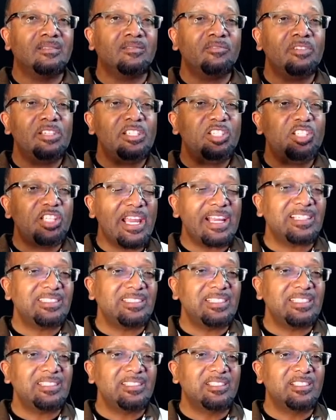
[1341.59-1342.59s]

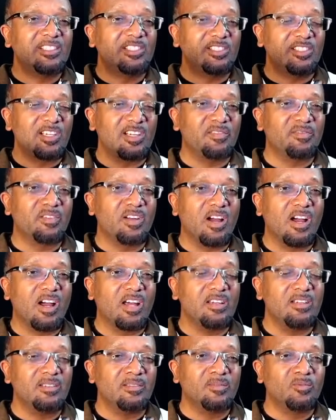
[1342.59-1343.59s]
rejected the Son of
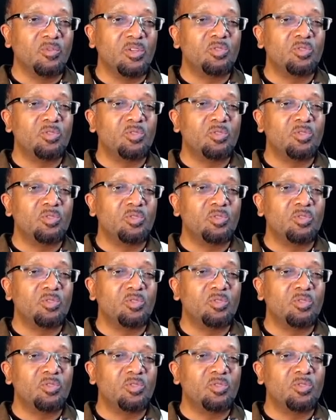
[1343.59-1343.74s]
God,